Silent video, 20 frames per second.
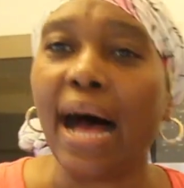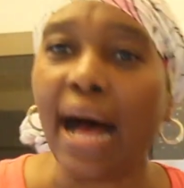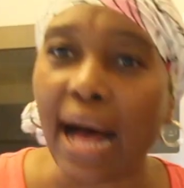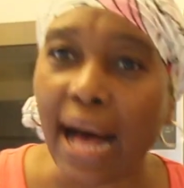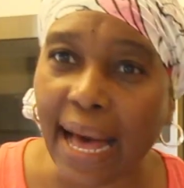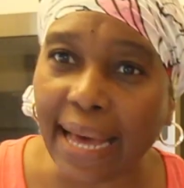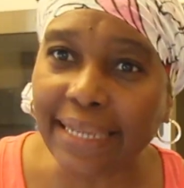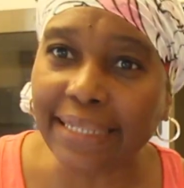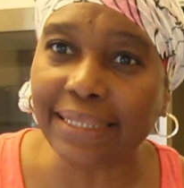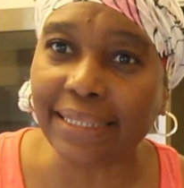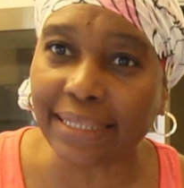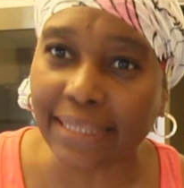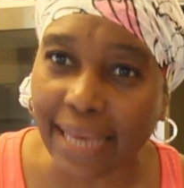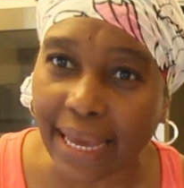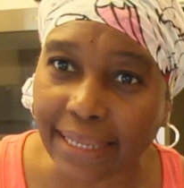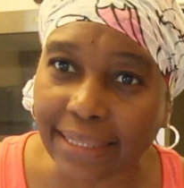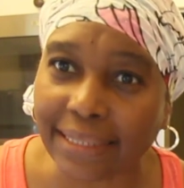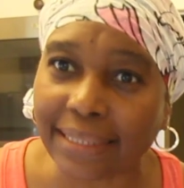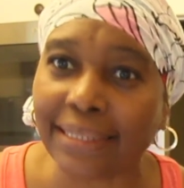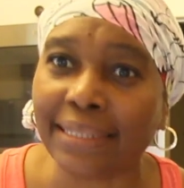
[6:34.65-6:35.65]
I
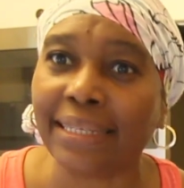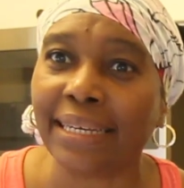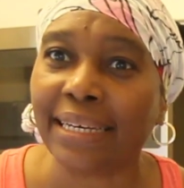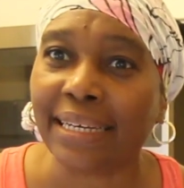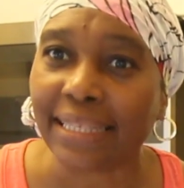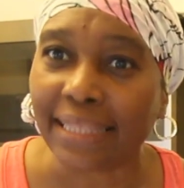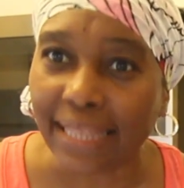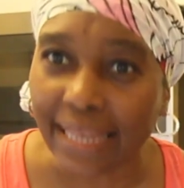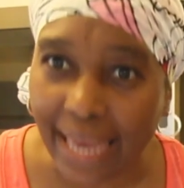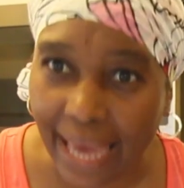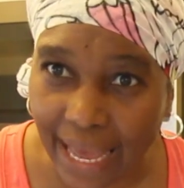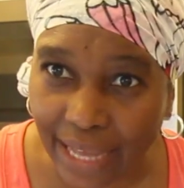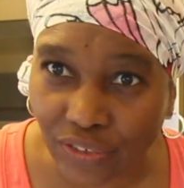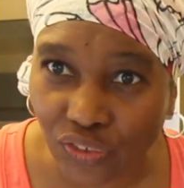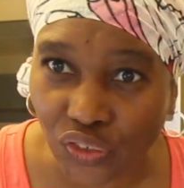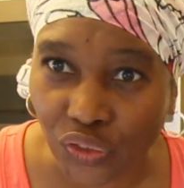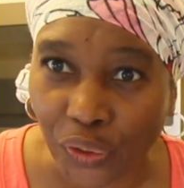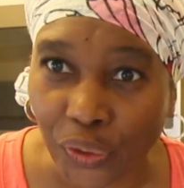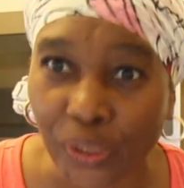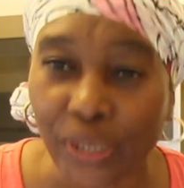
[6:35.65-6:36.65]
detected the
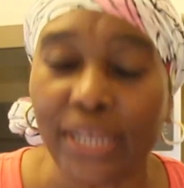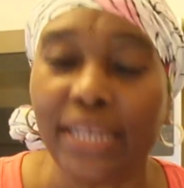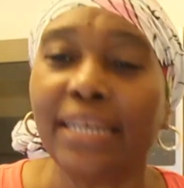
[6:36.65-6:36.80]
cancer.